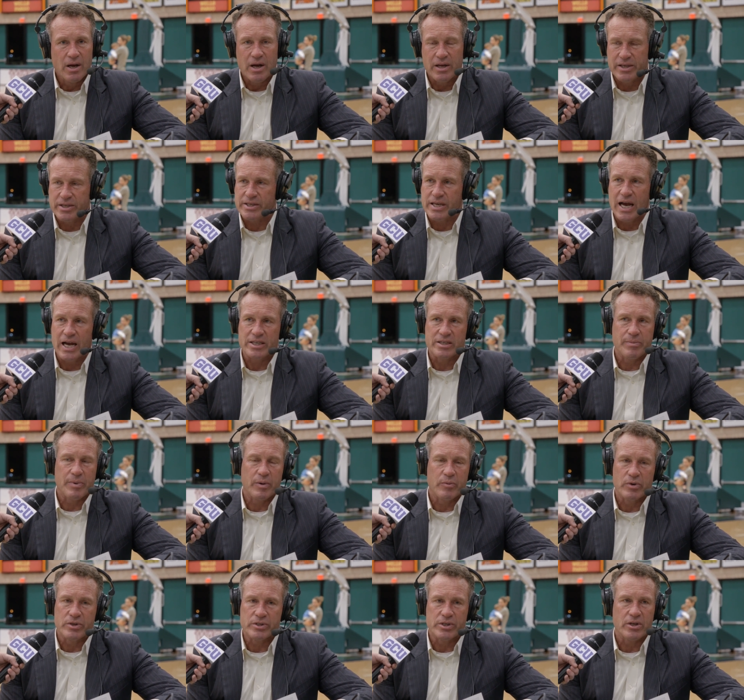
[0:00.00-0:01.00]
uh, these guys have
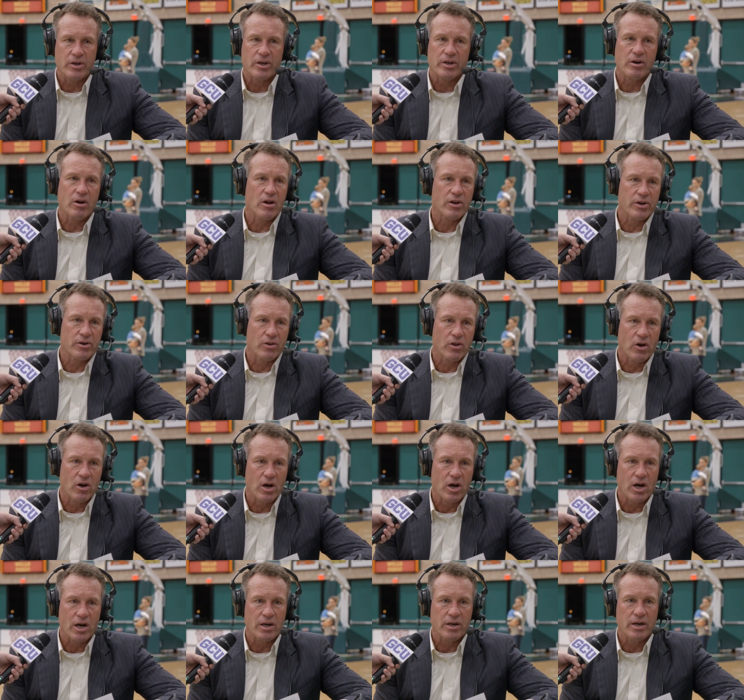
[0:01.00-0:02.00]
been resilient all year
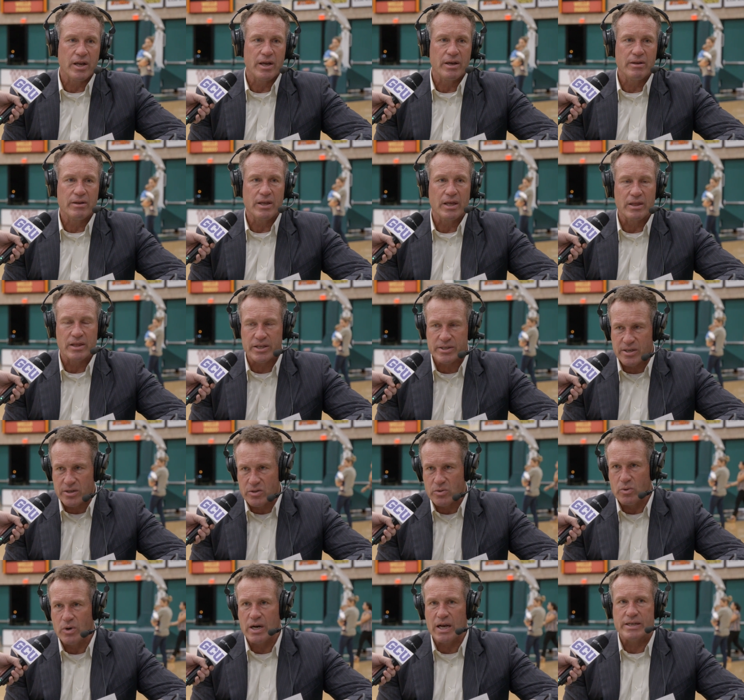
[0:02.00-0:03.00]
long, and they, they listen
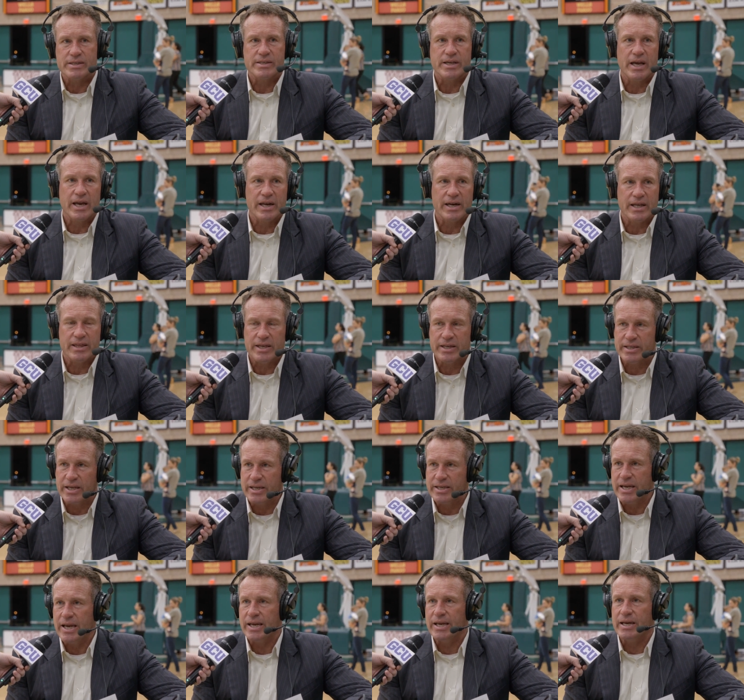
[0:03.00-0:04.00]
to what I say, and I think
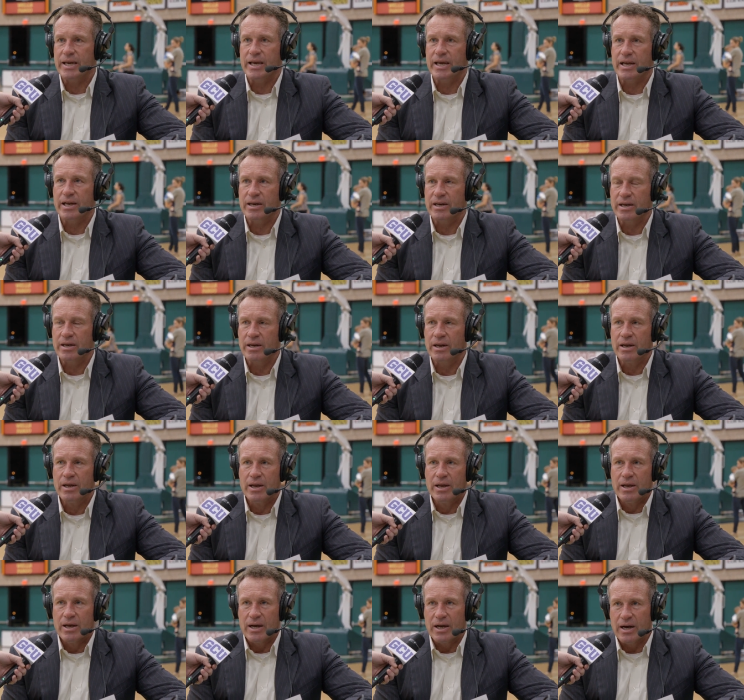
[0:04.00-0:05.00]
they take it in. And
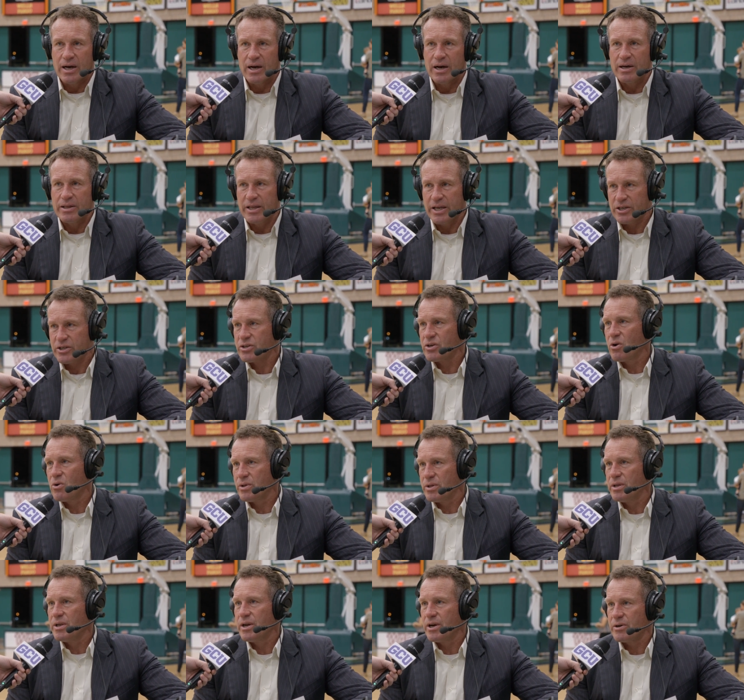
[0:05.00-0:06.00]
uh, they
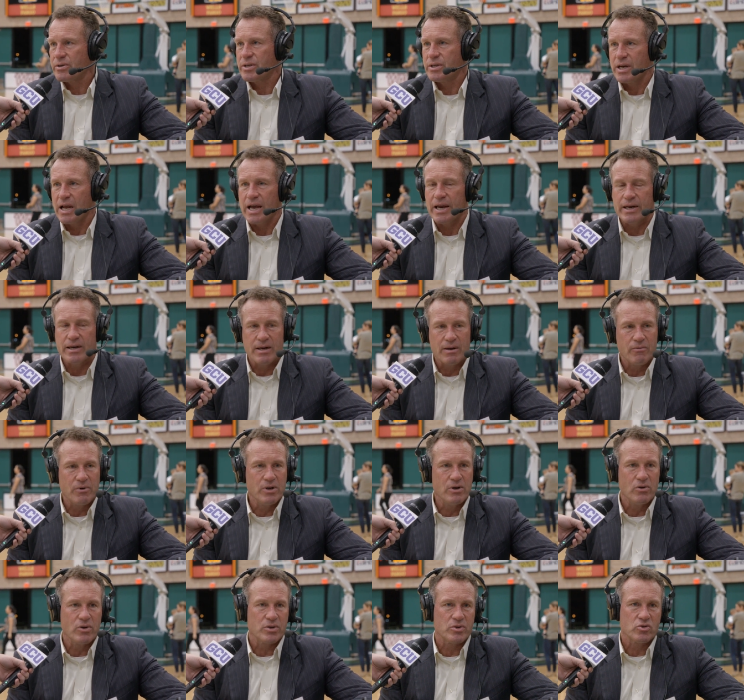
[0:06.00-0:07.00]
showed here tonight.
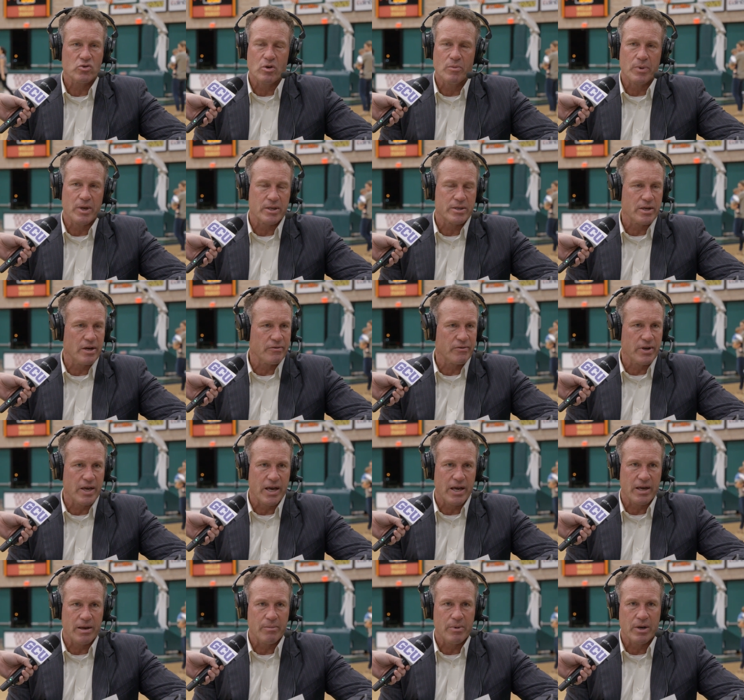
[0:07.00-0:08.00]
We knew this was going to be a tough
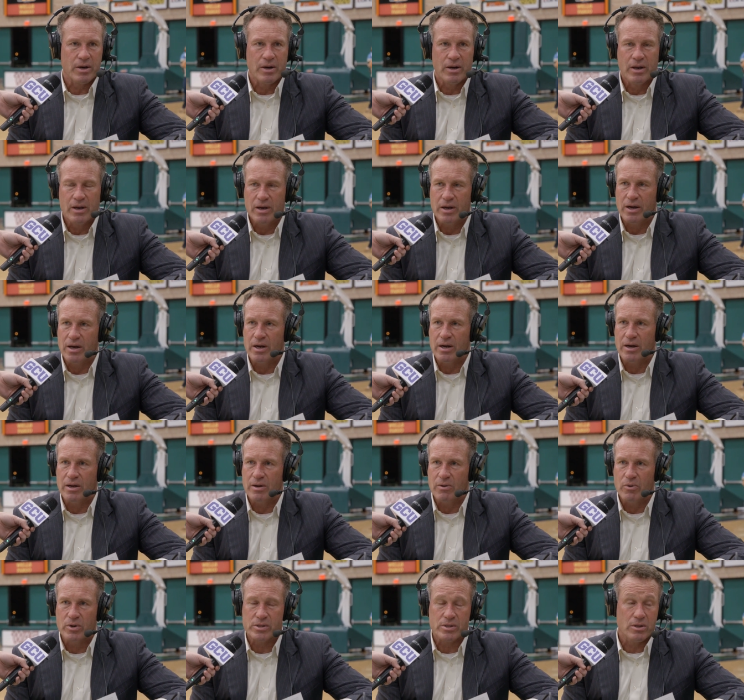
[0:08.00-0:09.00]
game, and uh,
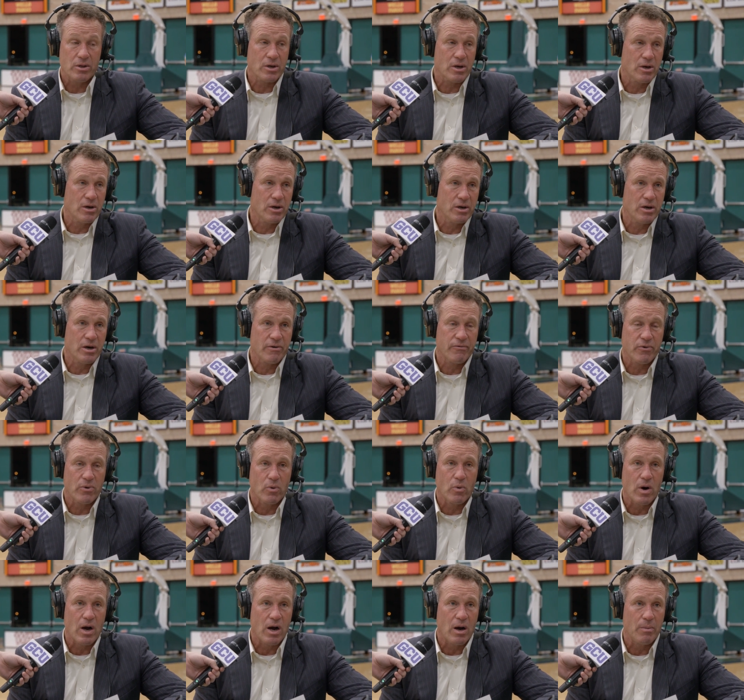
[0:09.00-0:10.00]
it wasn't looking good there for
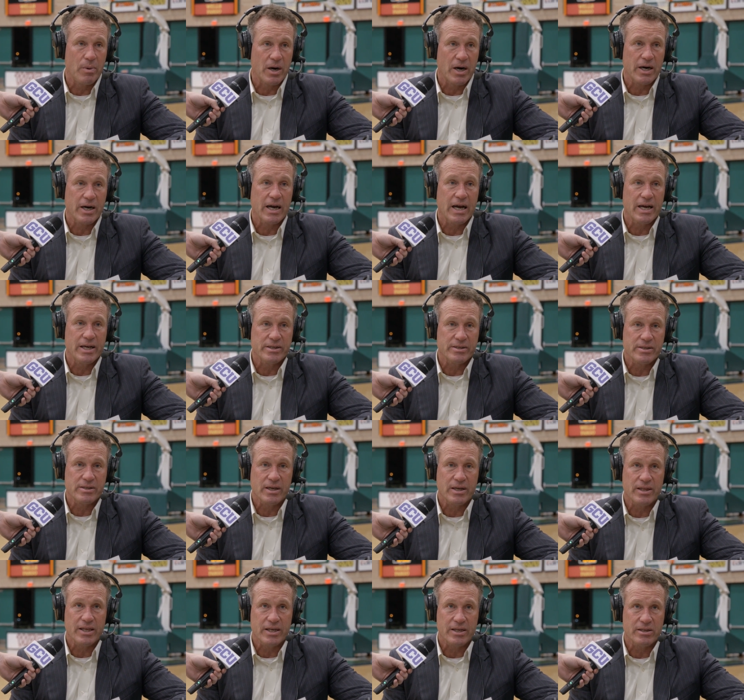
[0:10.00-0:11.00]
a while. But our
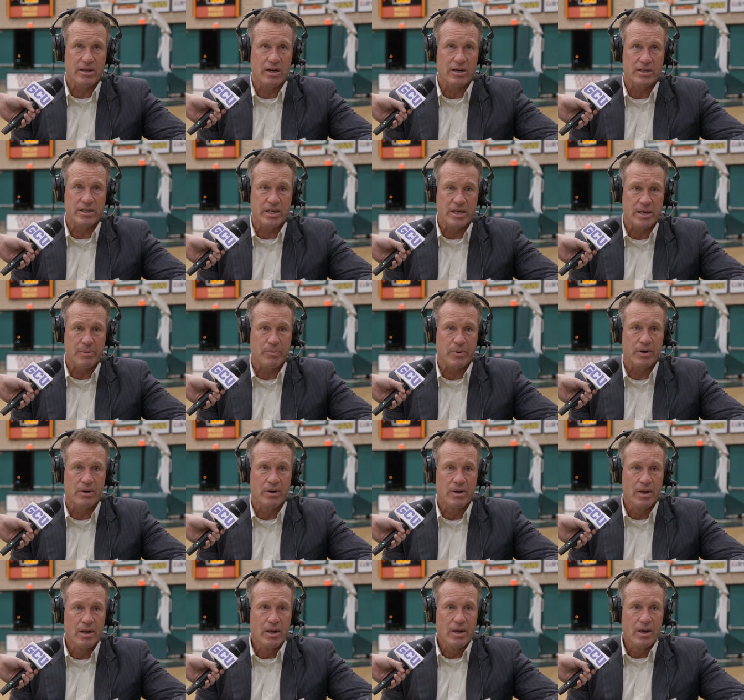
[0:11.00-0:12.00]
guys, I think, dug deep and